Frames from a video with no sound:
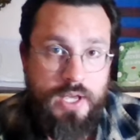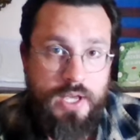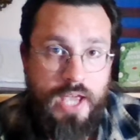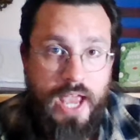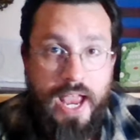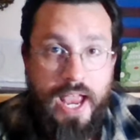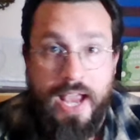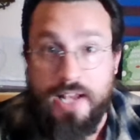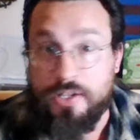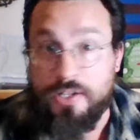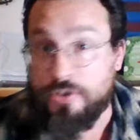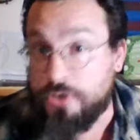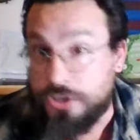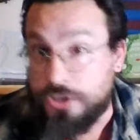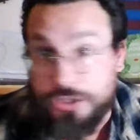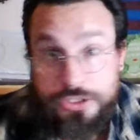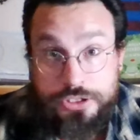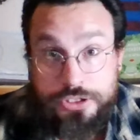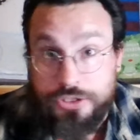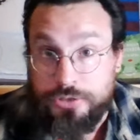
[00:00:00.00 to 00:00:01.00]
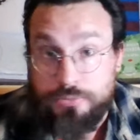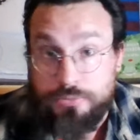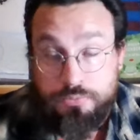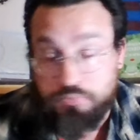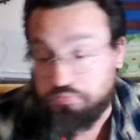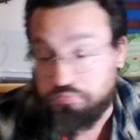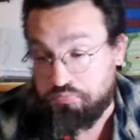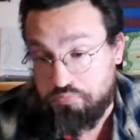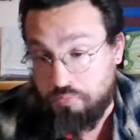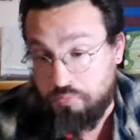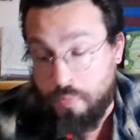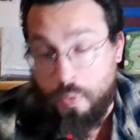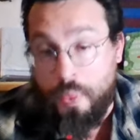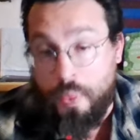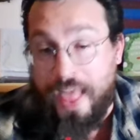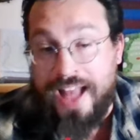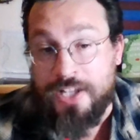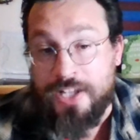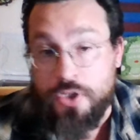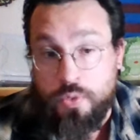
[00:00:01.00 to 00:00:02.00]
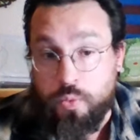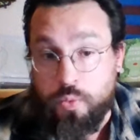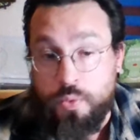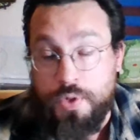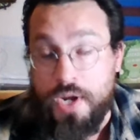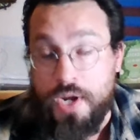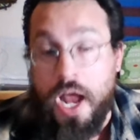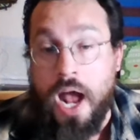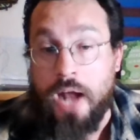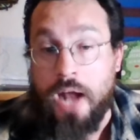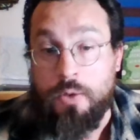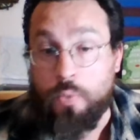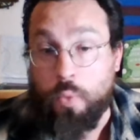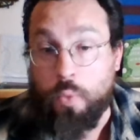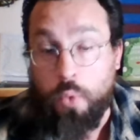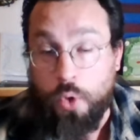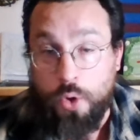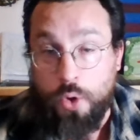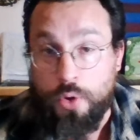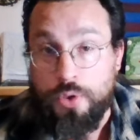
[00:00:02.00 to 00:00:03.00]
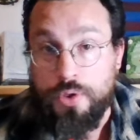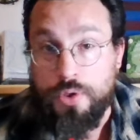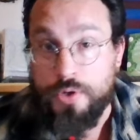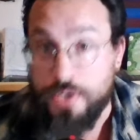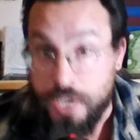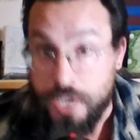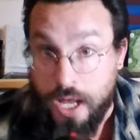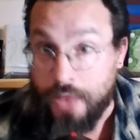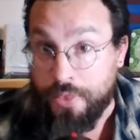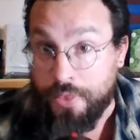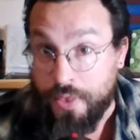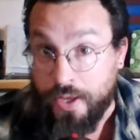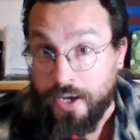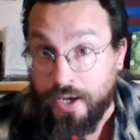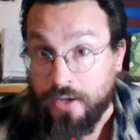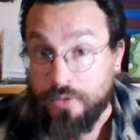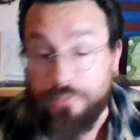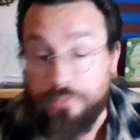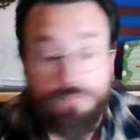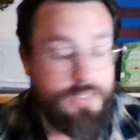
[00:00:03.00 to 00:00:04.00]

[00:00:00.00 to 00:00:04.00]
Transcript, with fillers: And that's not worth nothing.